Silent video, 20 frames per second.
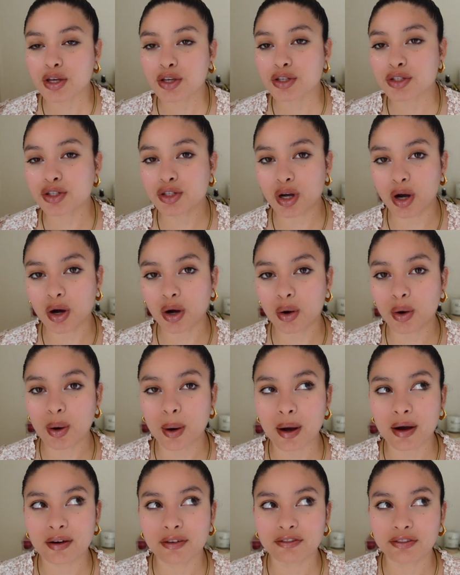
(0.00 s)

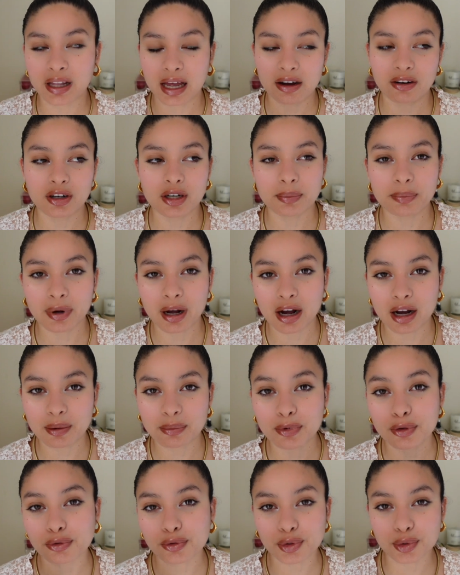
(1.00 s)
So
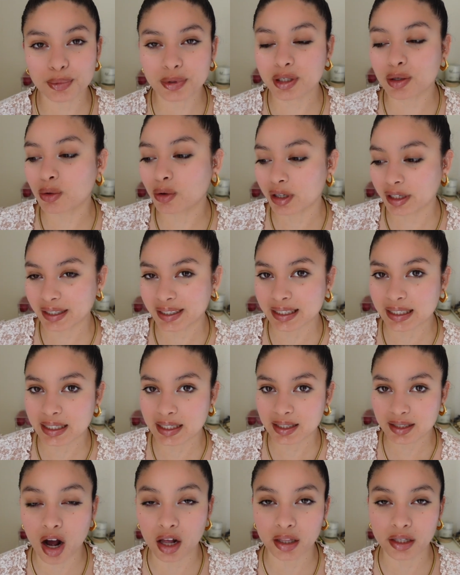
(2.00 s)
Flowerbomb Ruby
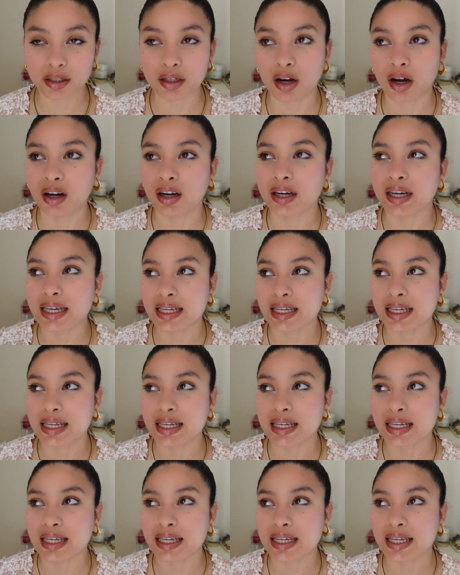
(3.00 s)
Orchid, all in all,